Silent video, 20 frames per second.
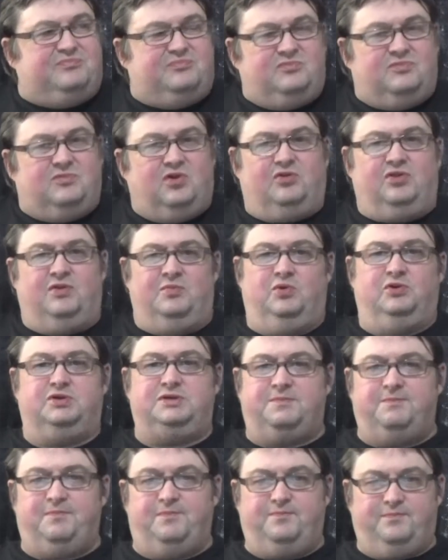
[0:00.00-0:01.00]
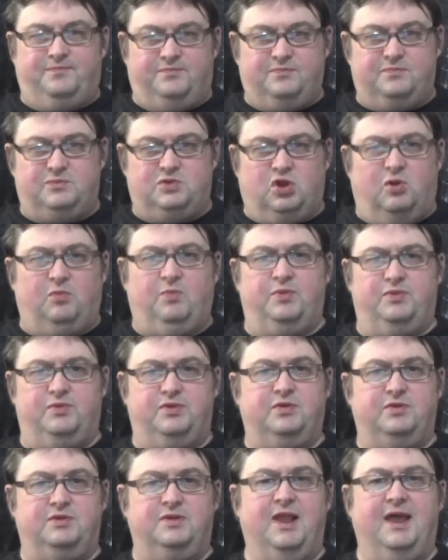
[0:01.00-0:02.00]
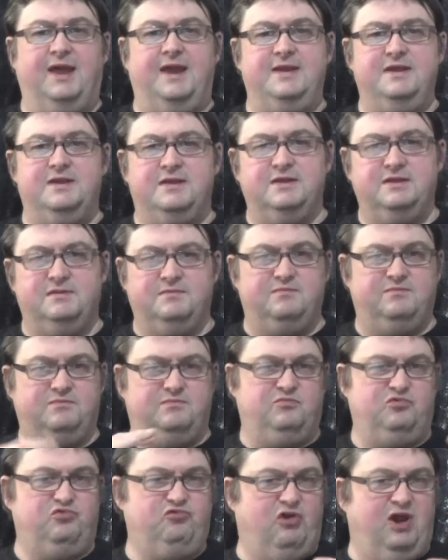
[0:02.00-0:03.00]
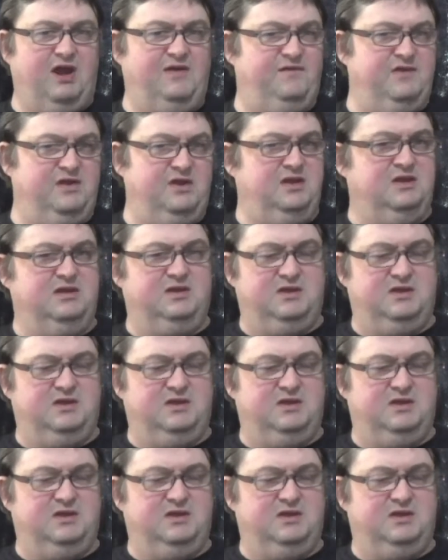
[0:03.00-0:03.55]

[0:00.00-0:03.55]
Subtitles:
not the most top line driving,